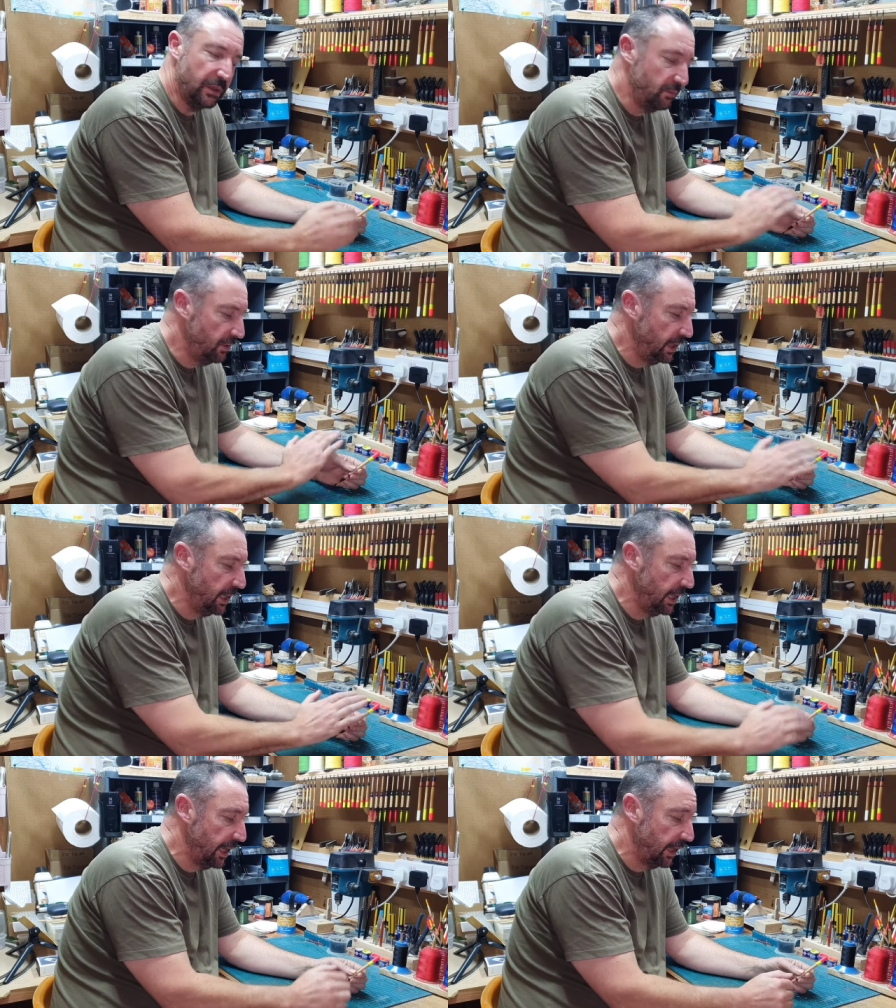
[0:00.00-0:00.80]
So really
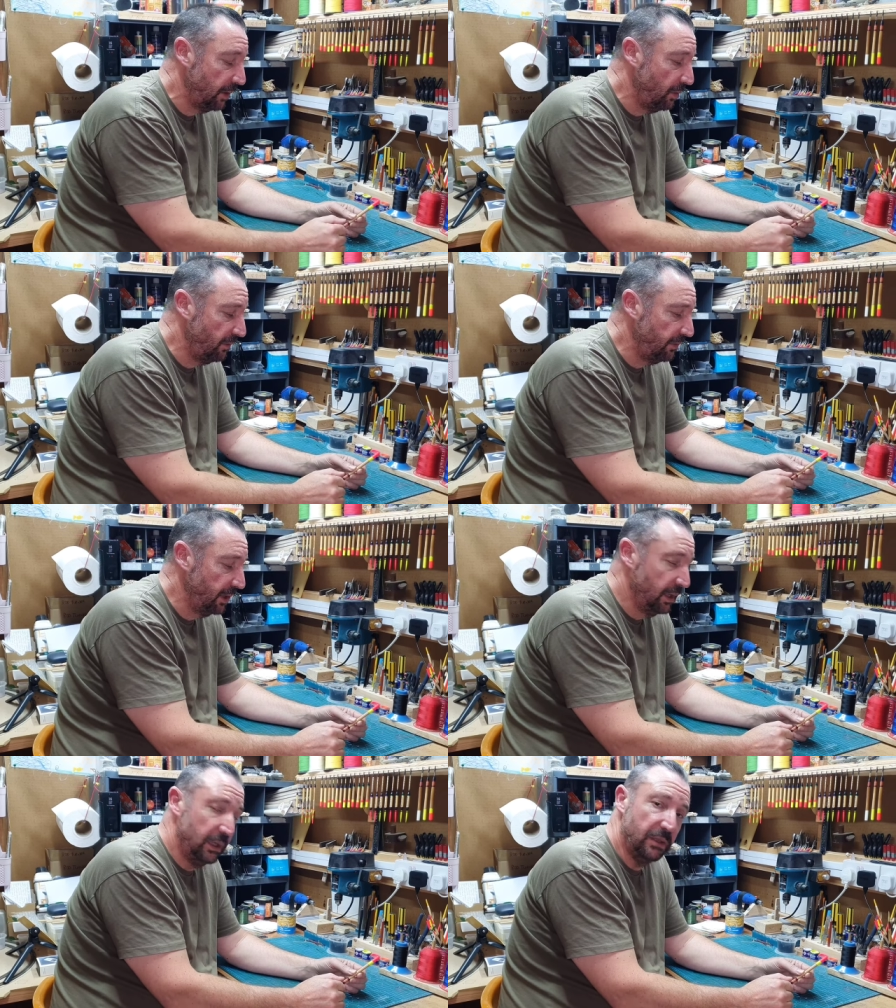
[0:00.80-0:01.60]
let that go off
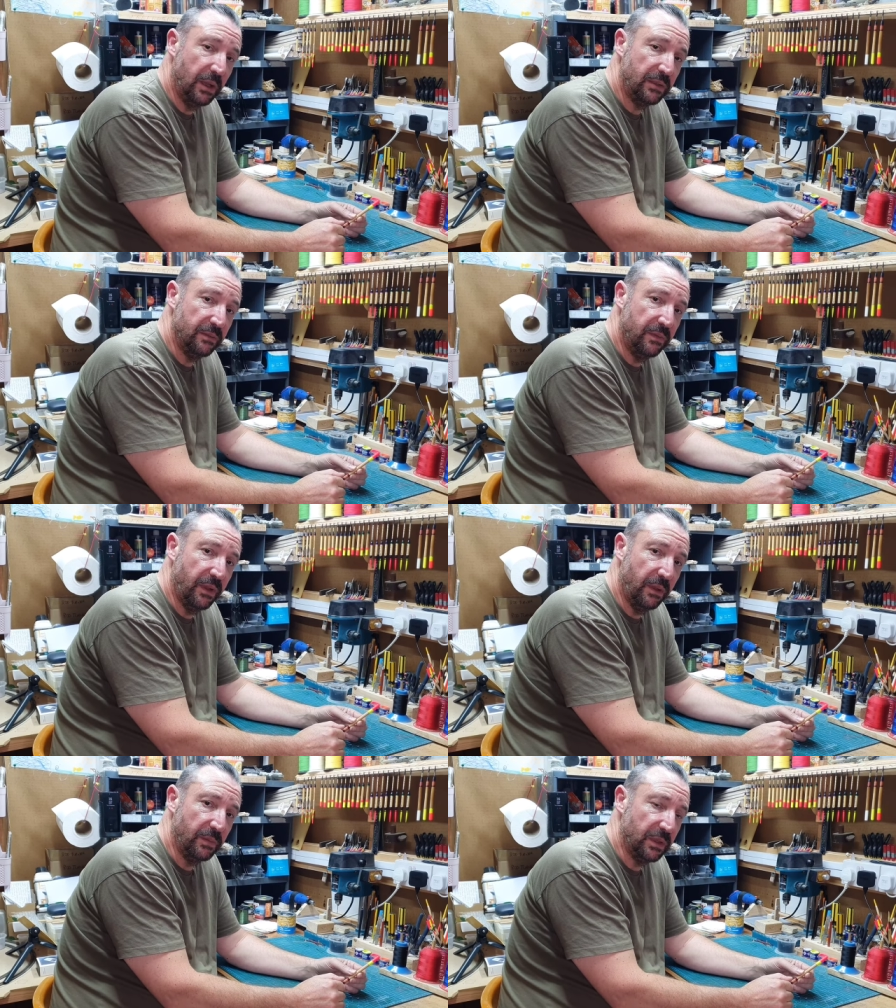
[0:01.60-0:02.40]
nice and firm.